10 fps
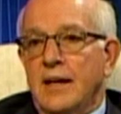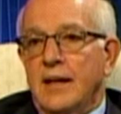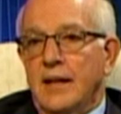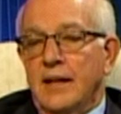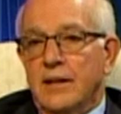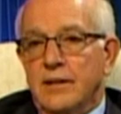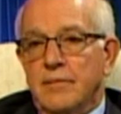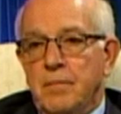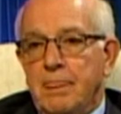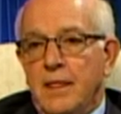
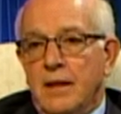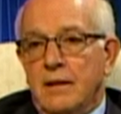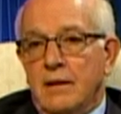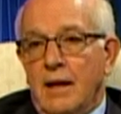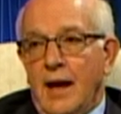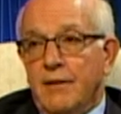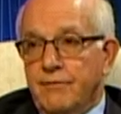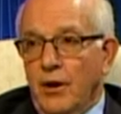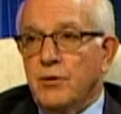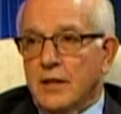in
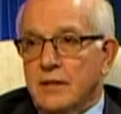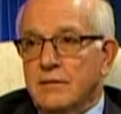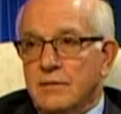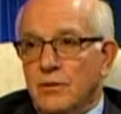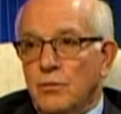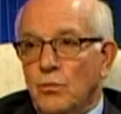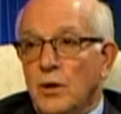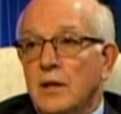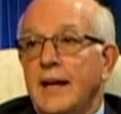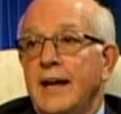Avoca
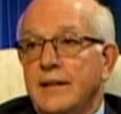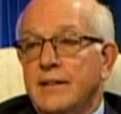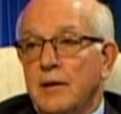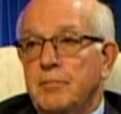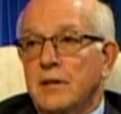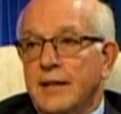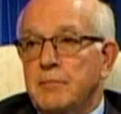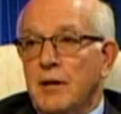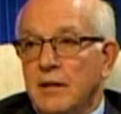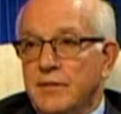will end up in Lake
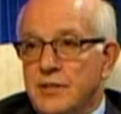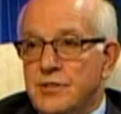Bella Vista.